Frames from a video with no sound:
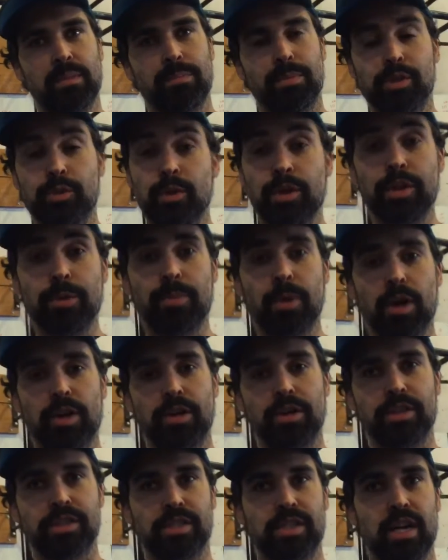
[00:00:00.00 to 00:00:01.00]
between your
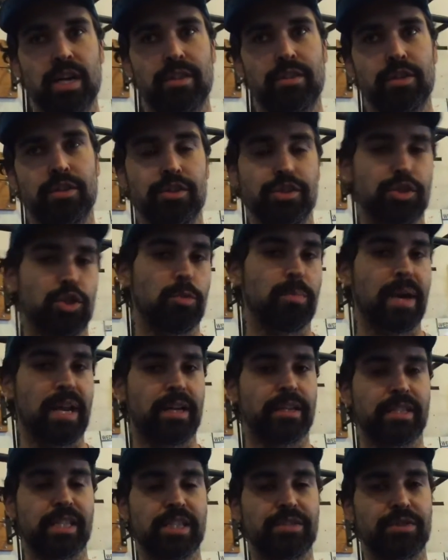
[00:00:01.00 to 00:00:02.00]
partner. There's no
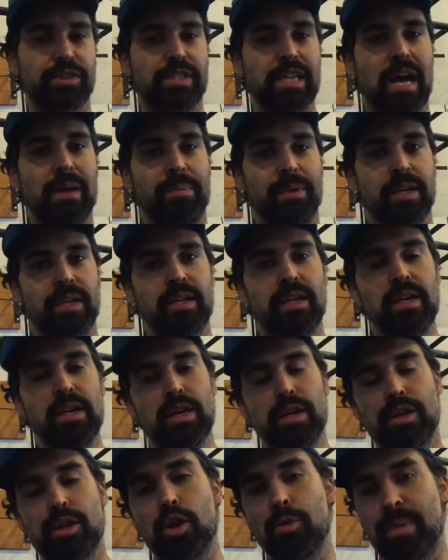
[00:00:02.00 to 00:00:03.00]
penalties for stopping,
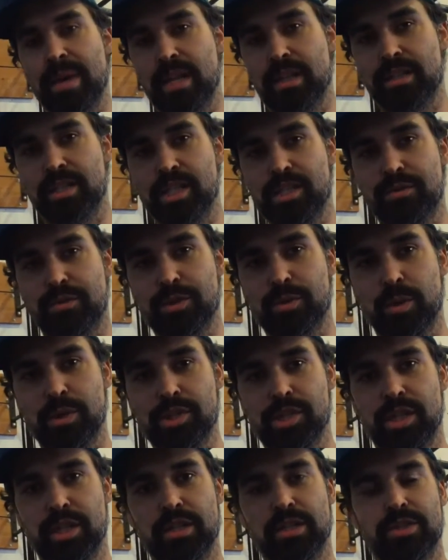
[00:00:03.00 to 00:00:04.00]
no penalties for
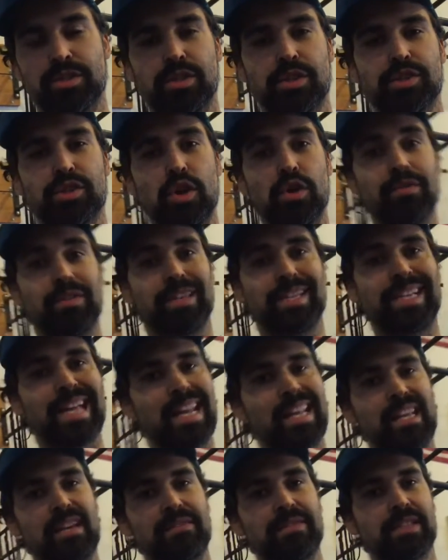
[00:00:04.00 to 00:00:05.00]
switching. So let's go over the
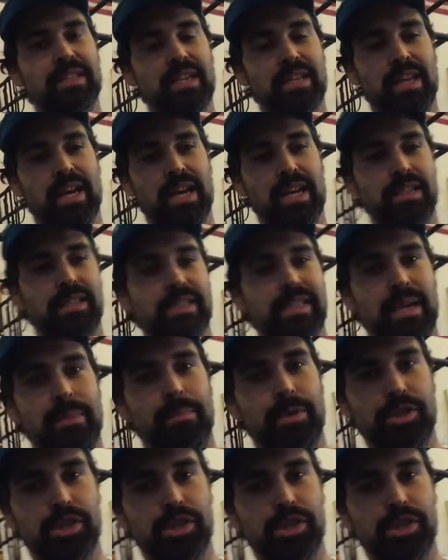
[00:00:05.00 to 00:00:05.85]
deadlifts and the handstand